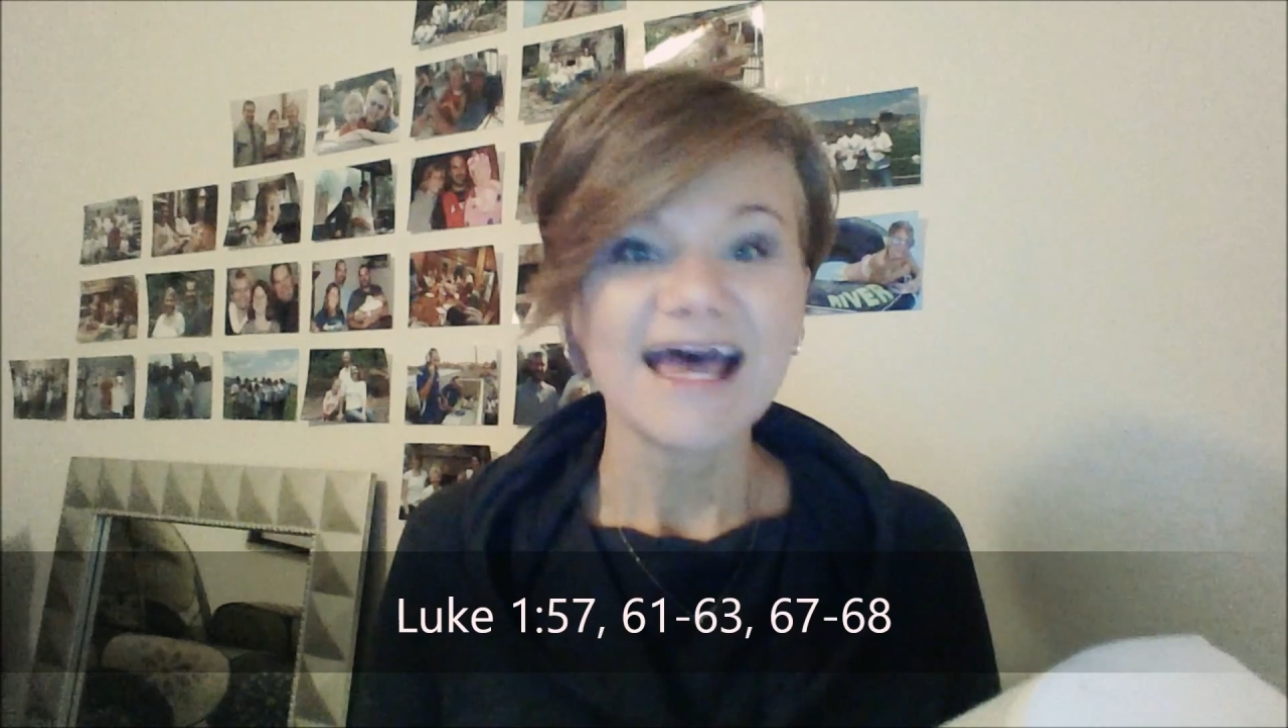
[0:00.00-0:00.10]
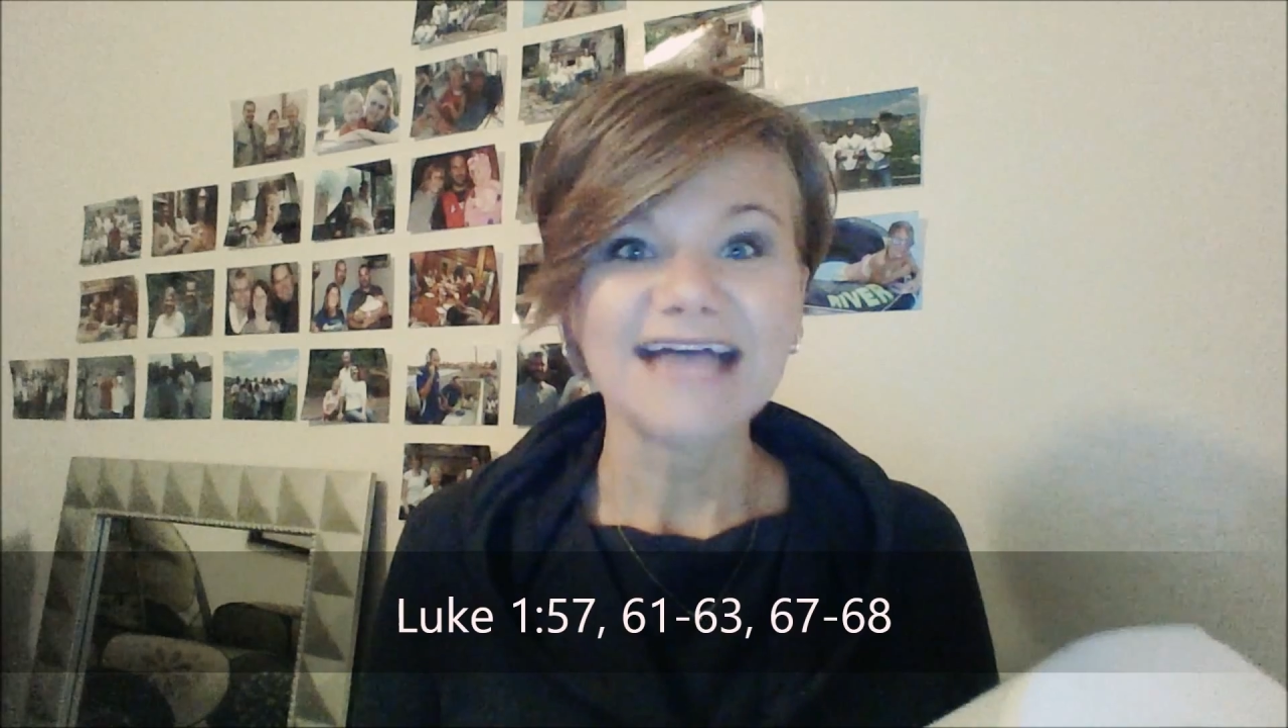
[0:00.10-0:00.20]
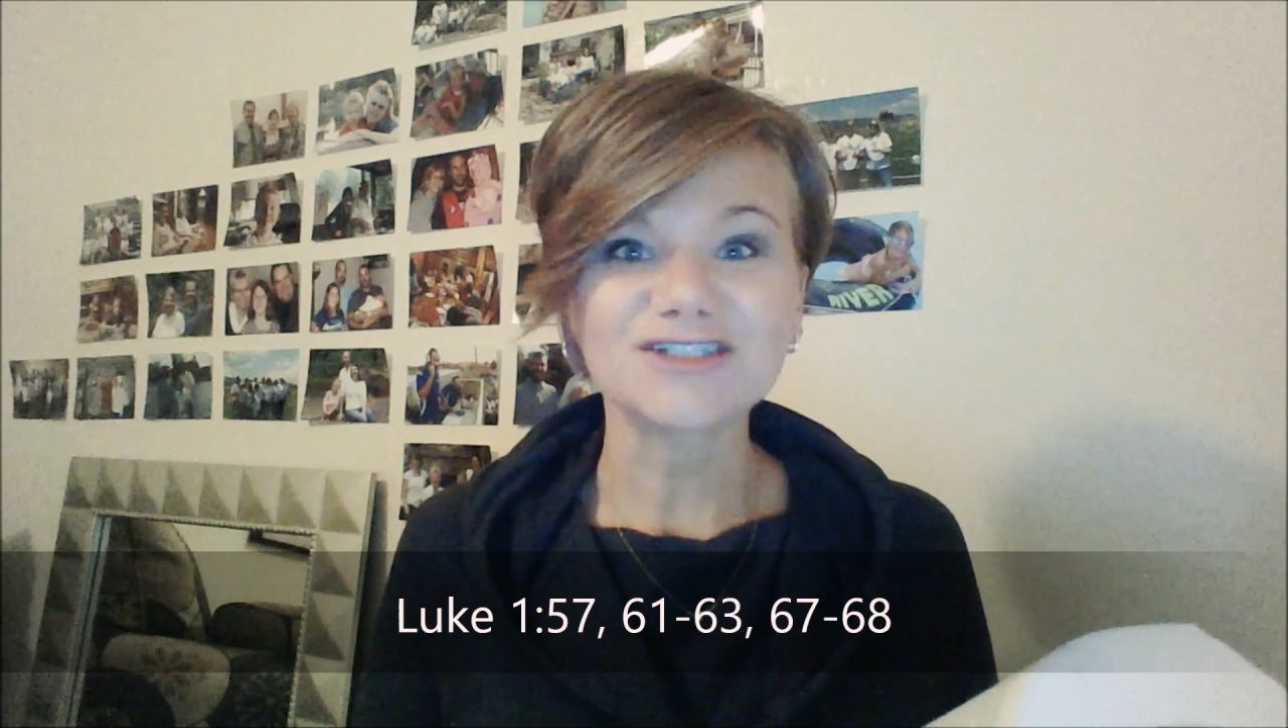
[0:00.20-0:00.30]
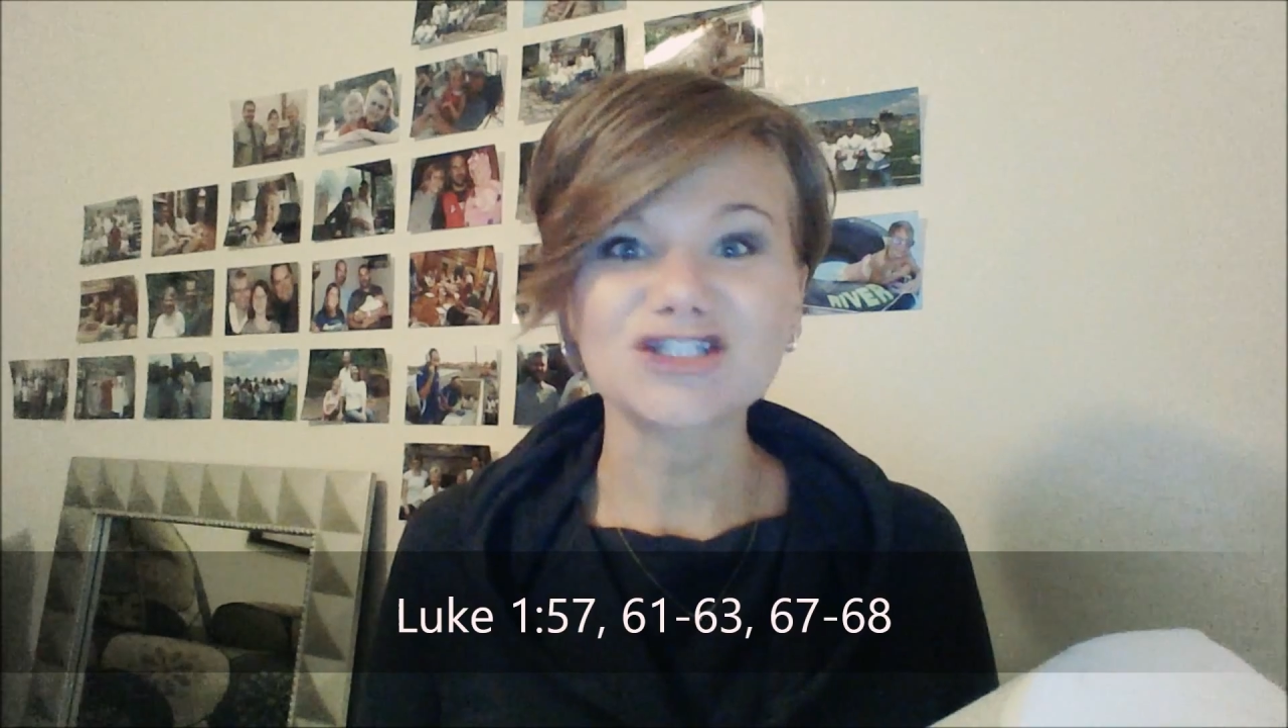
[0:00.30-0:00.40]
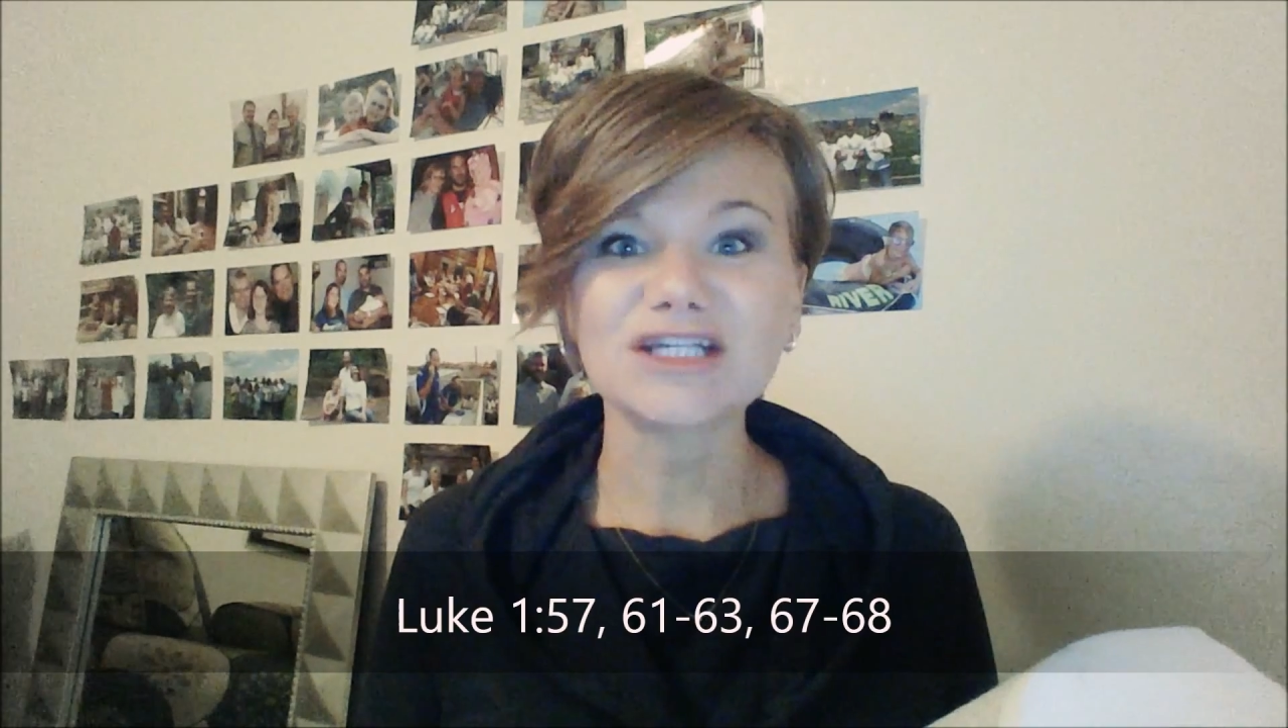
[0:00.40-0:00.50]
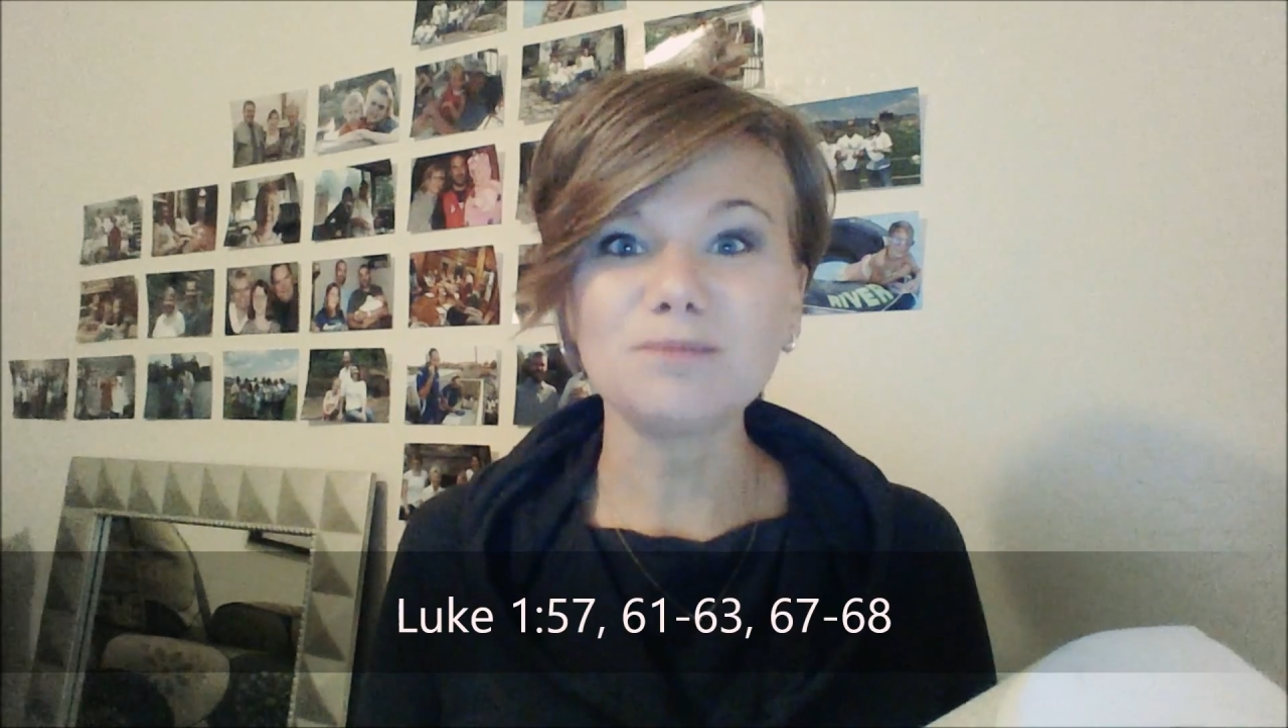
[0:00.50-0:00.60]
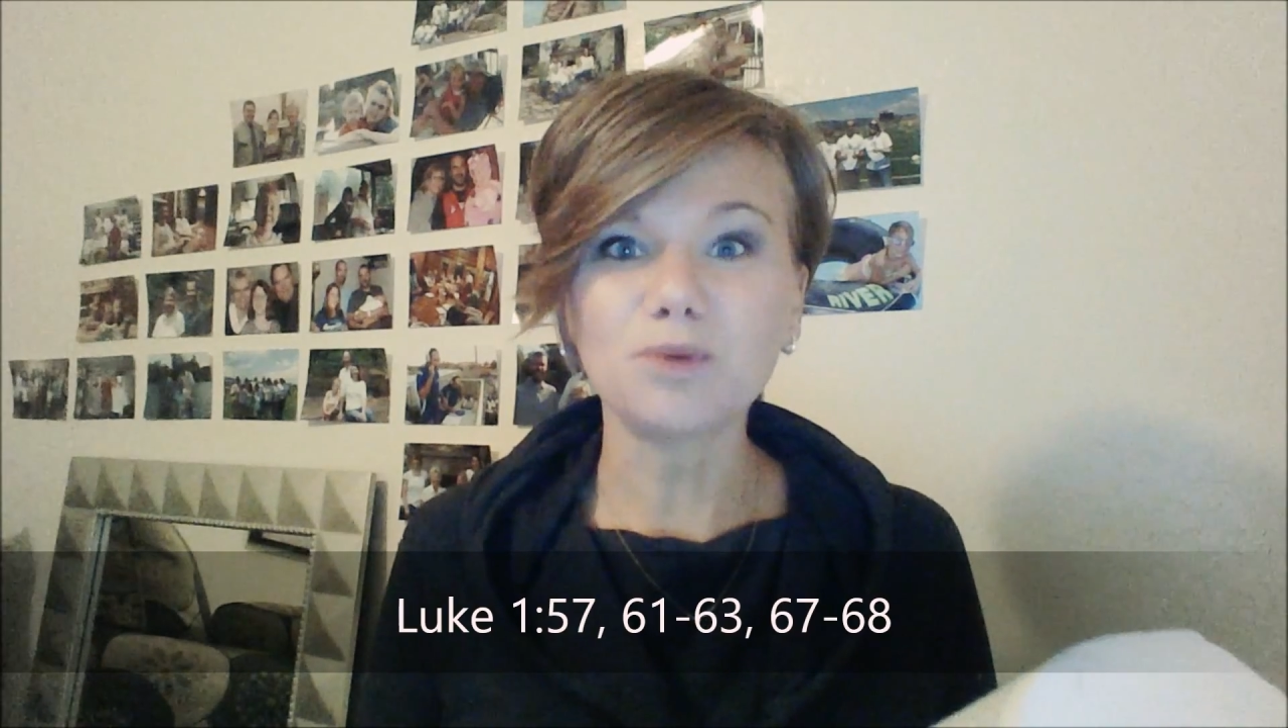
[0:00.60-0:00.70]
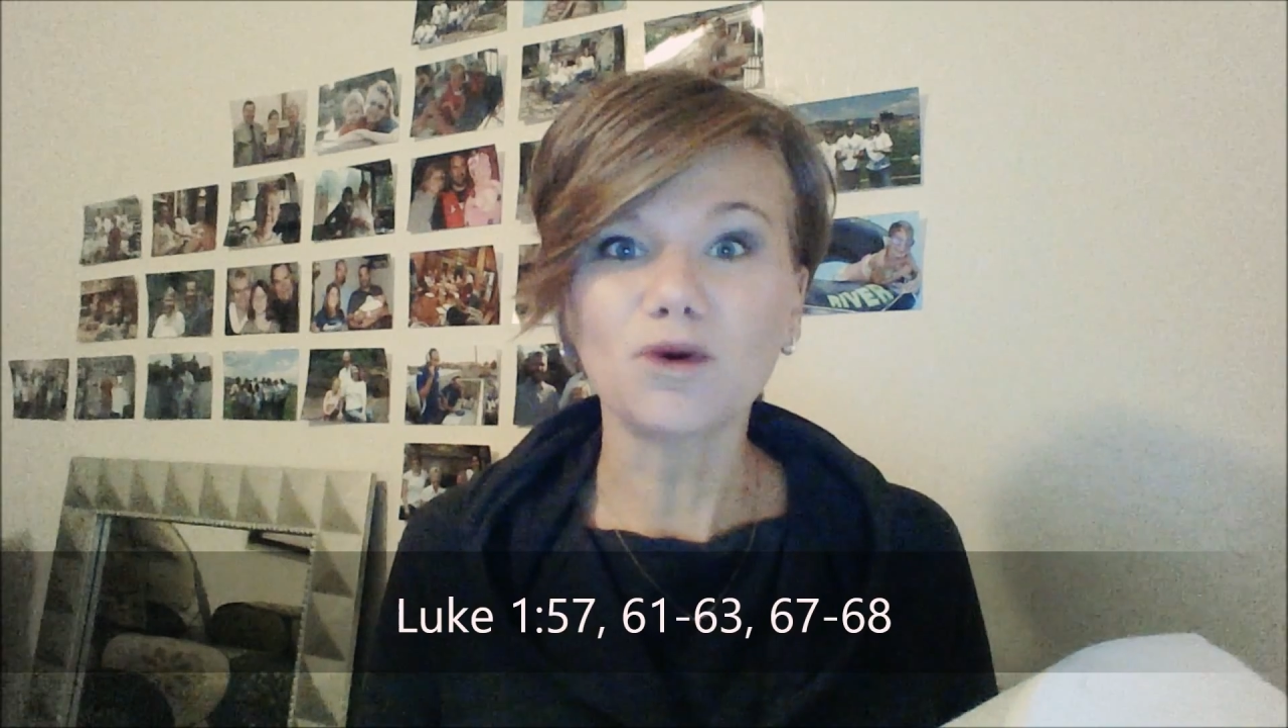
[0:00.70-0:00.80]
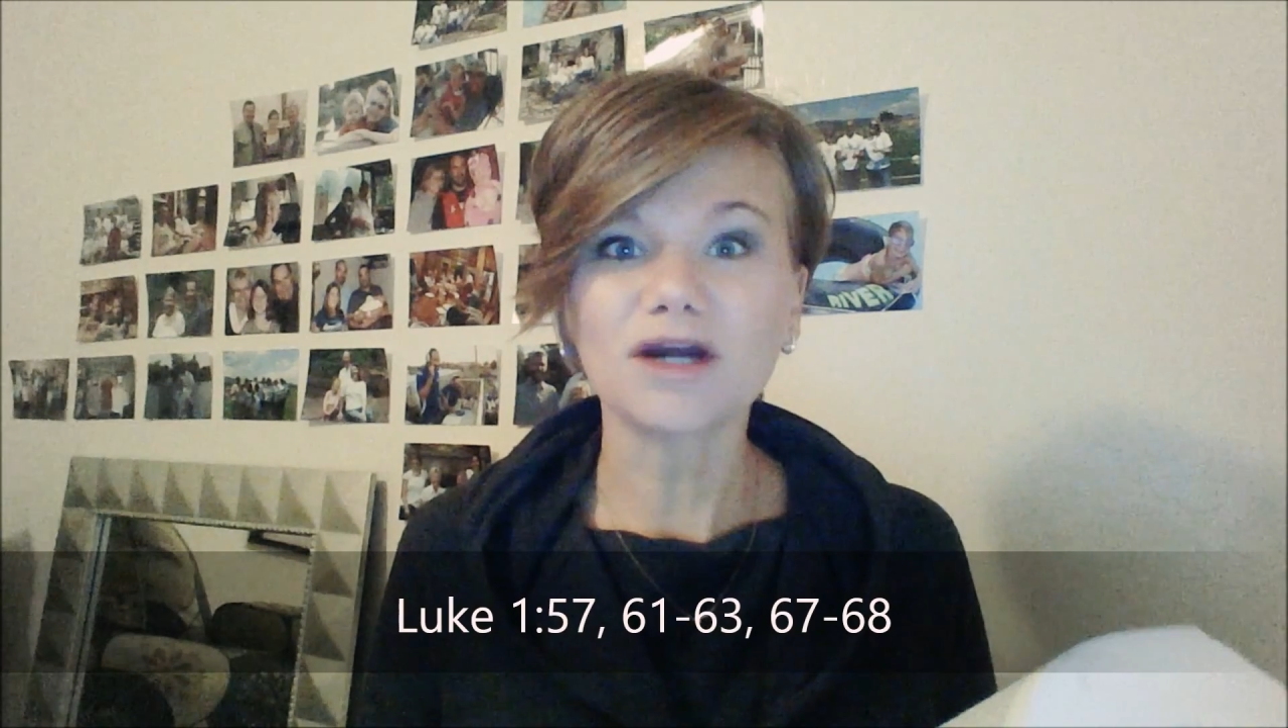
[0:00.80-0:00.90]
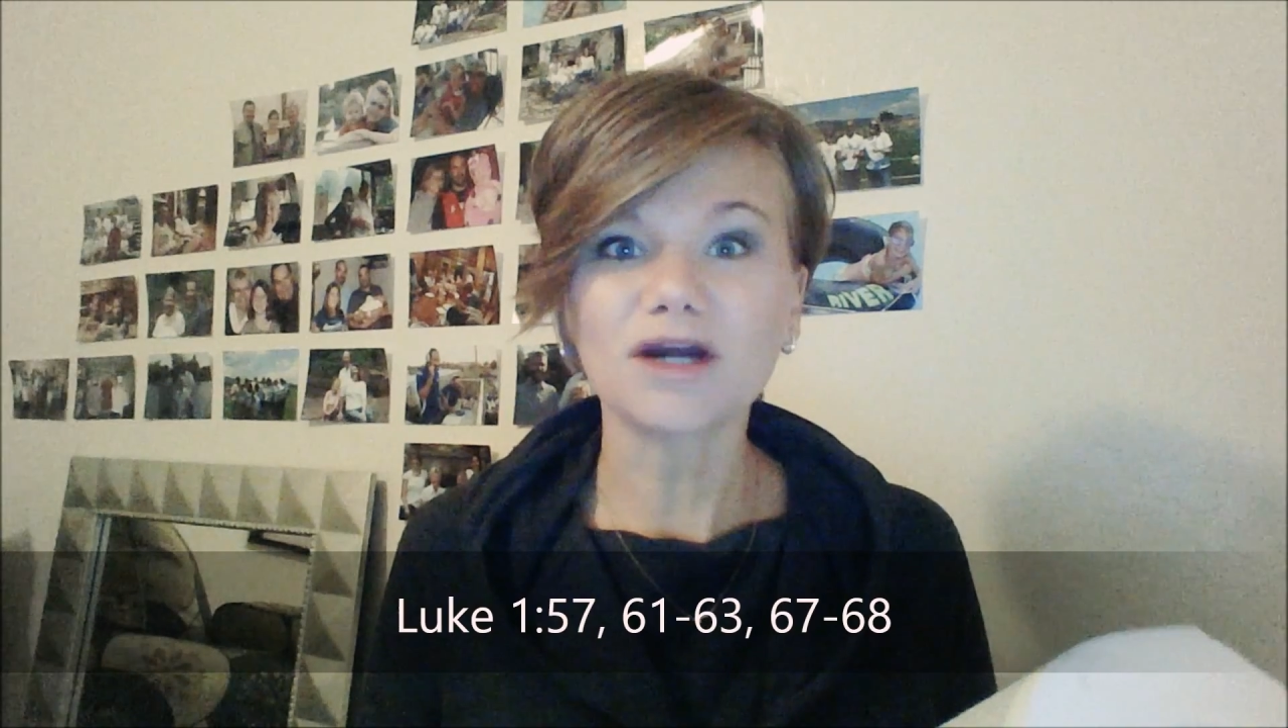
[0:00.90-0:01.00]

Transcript: and she bore